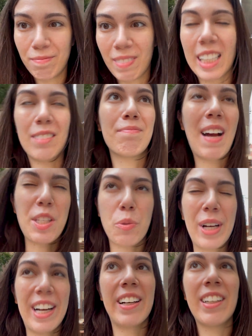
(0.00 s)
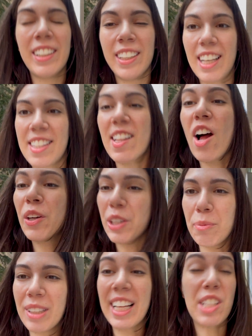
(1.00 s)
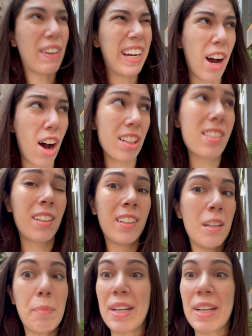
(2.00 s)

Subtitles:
Like, I swear, it's not humid. It's very hot, but